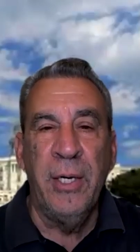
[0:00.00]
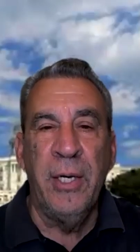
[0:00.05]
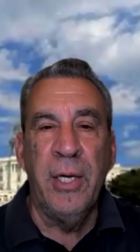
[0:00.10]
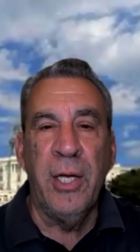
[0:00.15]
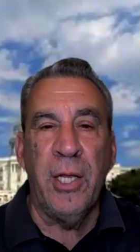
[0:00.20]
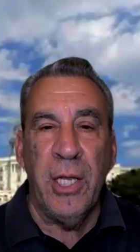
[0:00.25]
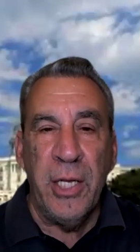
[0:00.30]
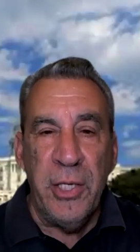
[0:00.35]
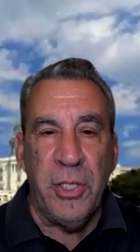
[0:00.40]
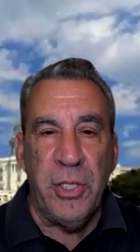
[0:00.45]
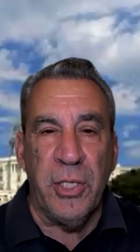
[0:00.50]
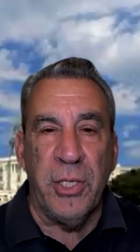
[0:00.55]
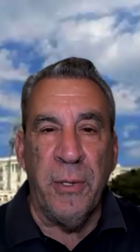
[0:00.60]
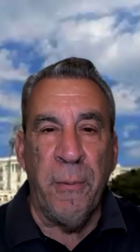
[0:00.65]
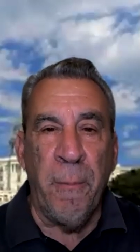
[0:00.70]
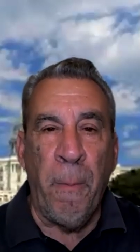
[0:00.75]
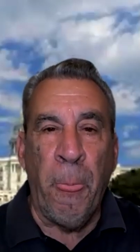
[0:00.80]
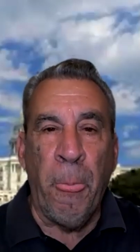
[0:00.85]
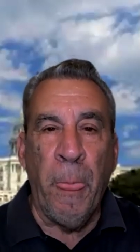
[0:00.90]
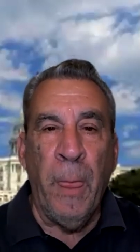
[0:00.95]
Clinton.
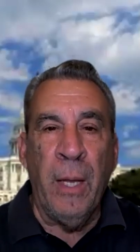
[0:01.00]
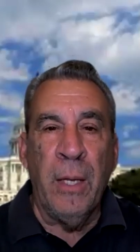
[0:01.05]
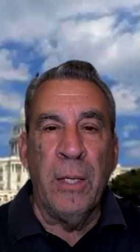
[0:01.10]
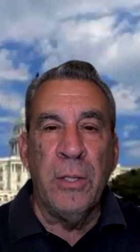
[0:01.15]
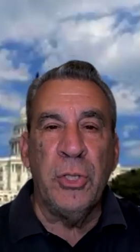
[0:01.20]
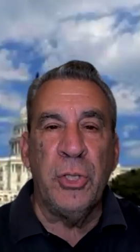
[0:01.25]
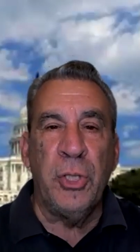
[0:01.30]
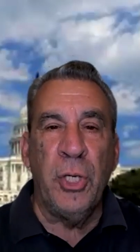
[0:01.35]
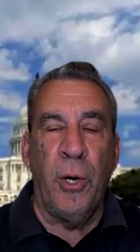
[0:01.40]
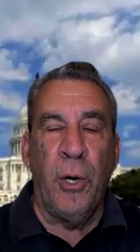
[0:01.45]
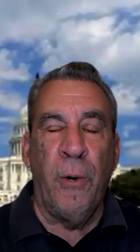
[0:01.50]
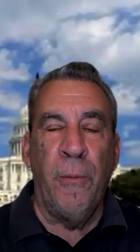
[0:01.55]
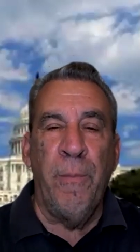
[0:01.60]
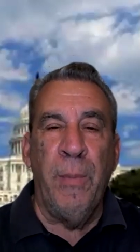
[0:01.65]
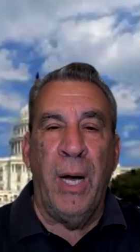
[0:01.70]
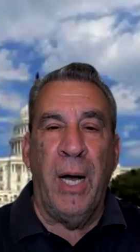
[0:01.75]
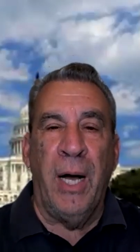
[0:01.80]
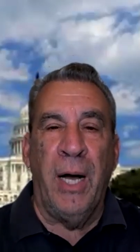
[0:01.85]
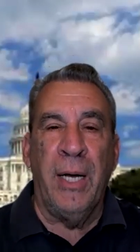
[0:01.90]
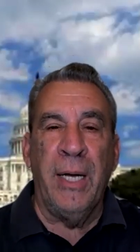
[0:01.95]
So
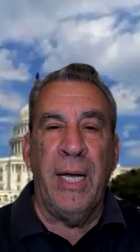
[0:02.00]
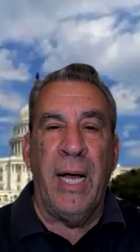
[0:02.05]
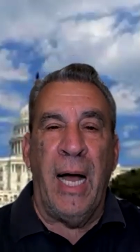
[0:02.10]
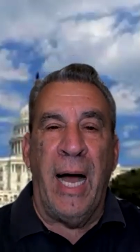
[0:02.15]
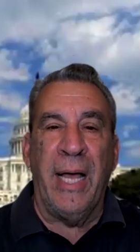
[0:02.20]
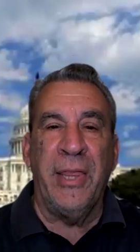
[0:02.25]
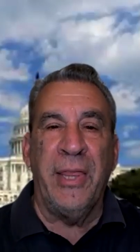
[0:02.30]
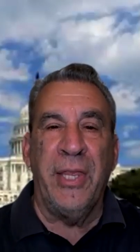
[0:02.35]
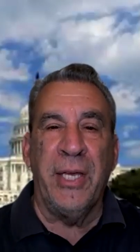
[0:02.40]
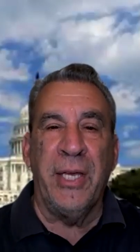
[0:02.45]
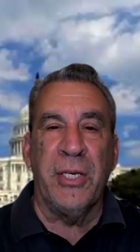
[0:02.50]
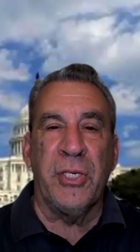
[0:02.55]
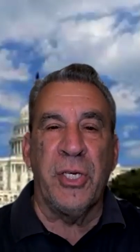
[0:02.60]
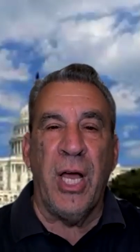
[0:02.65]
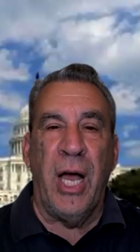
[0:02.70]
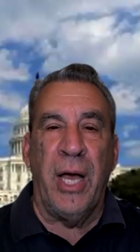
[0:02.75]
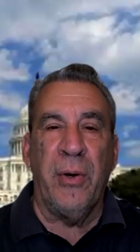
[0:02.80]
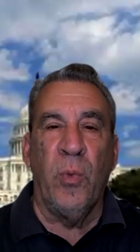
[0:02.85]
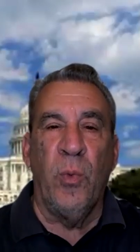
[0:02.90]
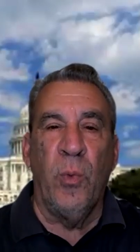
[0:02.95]
I think it's
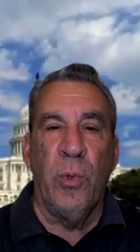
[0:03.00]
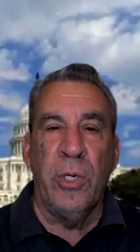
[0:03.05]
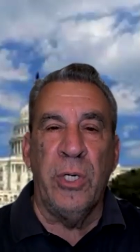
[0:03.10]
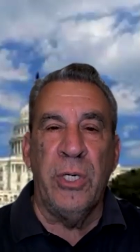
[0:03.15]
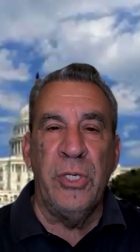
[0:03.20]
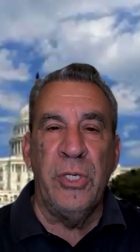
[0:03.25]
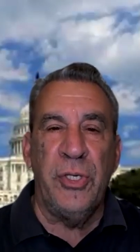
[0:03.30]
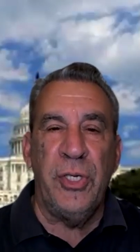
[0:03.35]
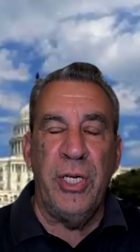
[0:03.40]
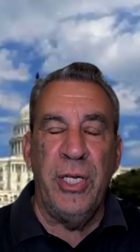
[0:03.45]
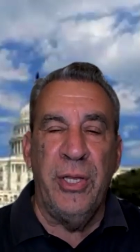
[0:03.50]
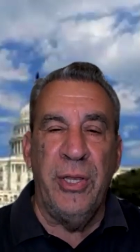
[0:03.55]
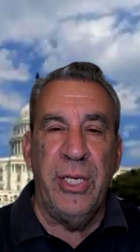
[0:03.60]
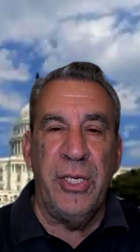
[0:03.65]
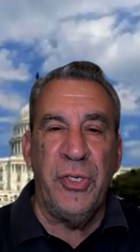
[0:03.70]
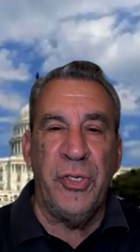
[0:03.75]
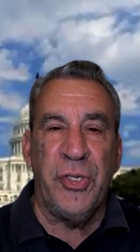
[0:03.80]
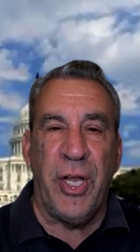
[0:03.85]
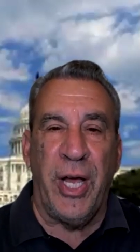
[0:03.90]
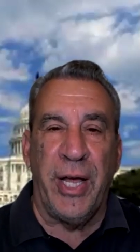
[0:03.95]
gotten worse in
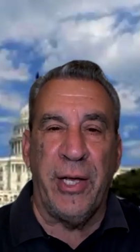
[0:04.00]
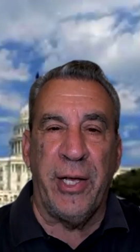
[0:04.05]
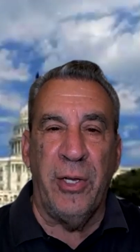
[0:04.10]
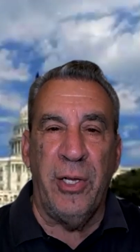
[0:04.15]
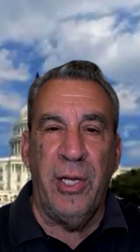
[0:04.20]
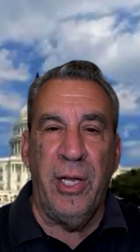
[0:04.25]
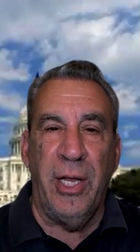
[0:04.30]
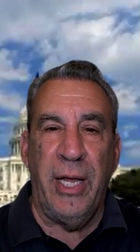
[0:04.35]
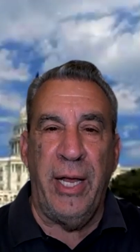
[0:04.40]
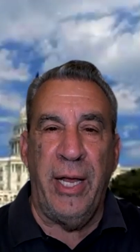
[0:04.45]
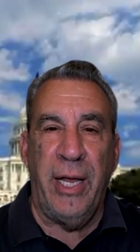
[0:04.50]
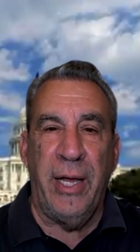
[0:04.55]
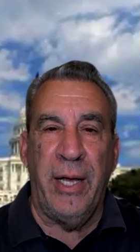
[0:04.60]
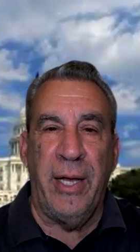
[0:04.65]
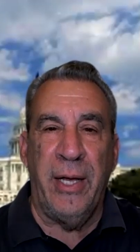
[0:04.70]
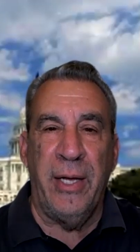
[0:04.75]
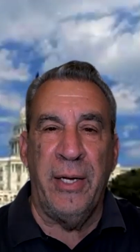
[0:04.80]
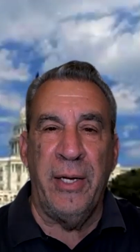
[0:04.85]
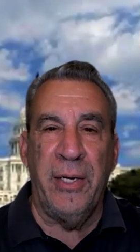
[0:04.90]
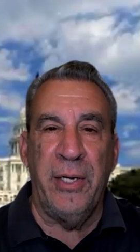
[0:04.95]
this cycle,
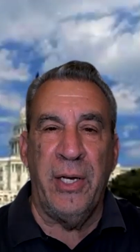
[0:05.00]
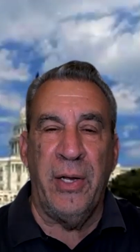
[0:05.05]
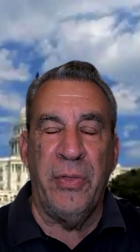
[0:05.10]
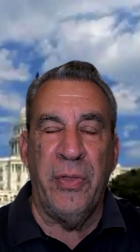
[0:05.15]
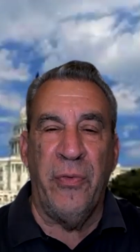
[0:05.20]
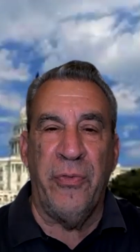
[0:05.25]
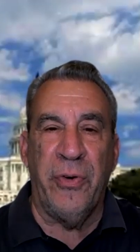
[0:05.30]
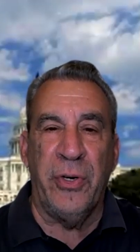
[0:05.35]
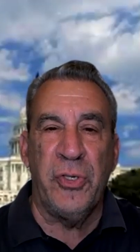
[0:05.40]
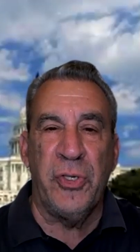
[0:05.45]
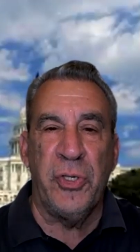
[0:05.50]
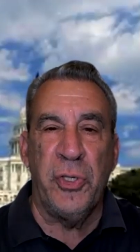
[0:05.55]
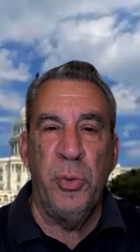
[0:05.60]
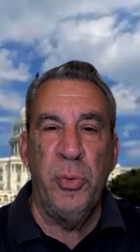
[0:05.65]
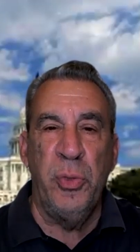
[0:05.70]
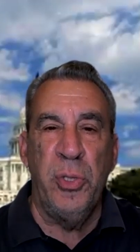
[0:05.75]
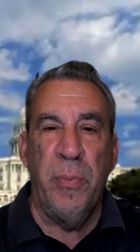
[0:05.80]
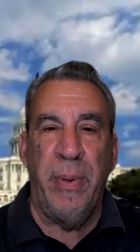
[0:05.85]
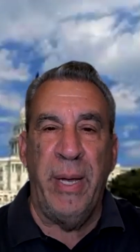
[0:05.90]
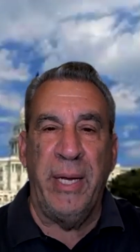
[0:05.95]
and the first two
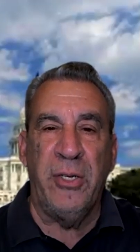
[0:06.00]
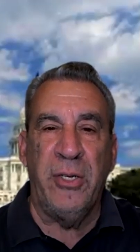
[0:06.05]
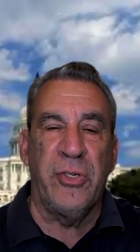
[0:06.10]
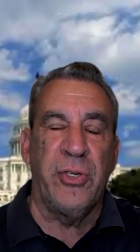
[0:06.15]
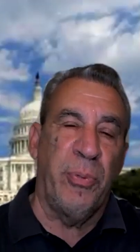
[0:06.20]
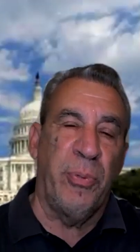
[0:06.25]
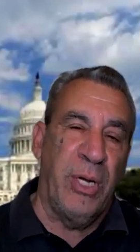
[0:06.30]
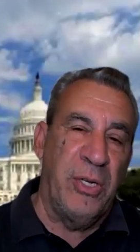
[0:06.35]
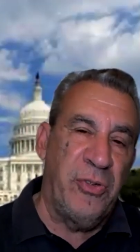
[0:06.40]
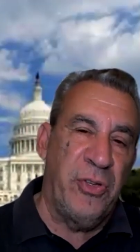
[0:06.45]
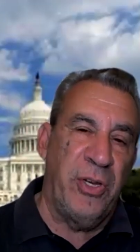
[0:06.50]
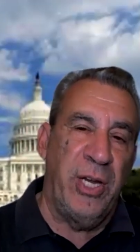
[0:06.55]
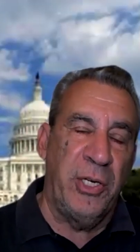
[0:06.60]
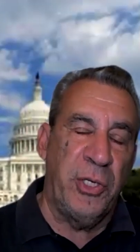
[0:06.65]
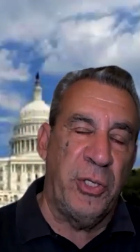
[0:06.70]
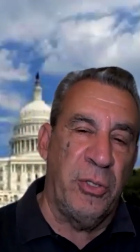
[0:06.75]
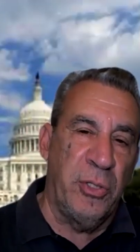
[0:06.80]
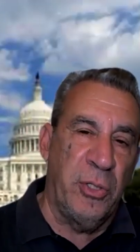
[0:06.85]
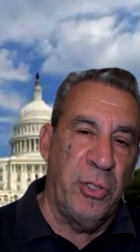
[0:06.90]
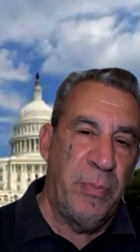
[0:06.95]
debates, the
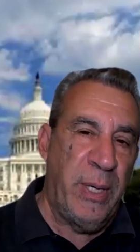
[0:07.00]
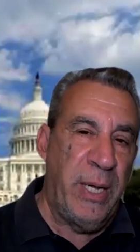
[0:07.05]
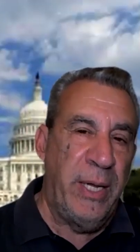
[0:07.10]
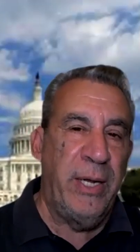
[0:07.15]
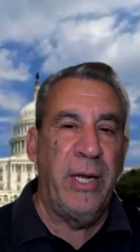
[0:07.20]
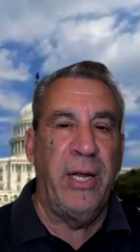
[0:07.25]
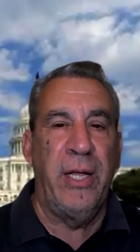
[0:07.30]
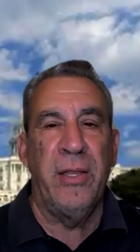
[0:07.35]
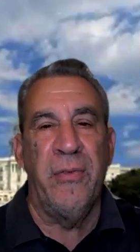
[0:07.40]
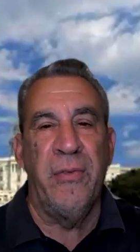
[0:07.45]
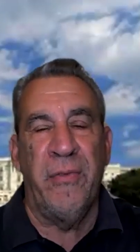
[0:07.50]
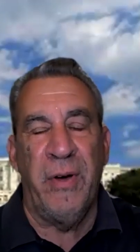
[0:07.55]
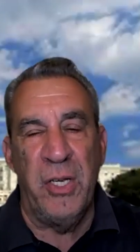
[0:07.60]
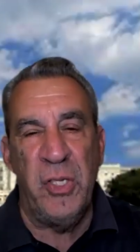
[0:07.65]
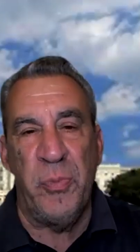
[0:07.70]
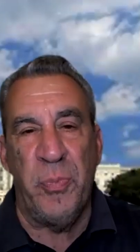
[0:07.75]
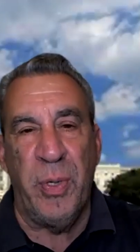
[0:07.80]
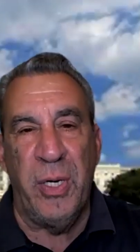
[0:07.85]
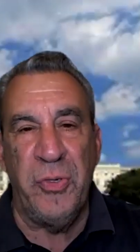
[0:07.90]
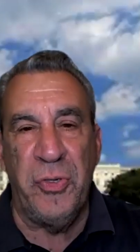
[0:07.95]
presidential debate and the vice
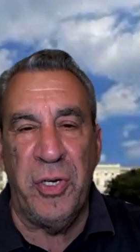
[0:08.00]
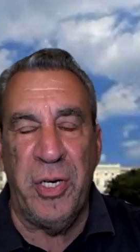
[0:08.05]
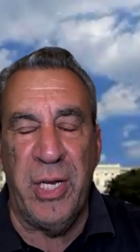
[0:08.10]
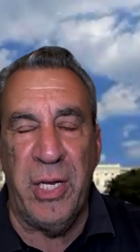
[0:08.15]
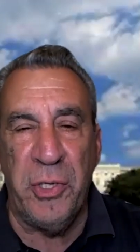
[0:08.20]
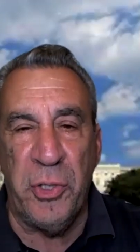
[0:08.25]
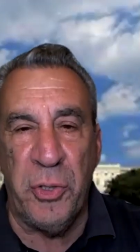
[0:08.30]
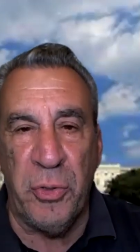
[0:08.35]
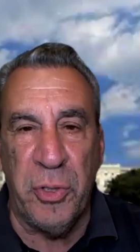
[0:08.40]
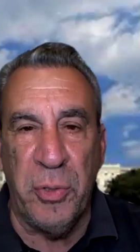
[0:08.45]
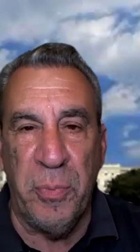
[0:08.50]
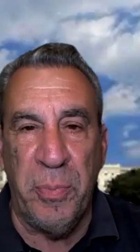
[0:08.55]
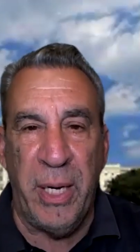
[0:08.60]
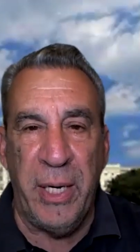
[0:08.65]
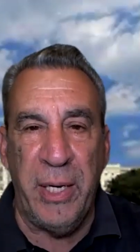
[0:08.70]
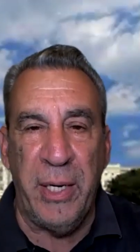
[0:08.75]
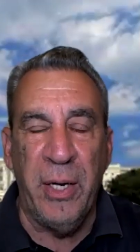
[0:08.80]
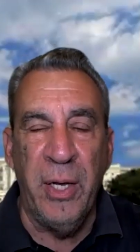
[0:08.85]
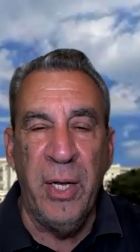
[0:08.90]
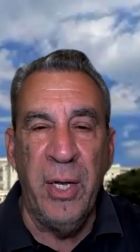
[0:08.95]
presidential debate,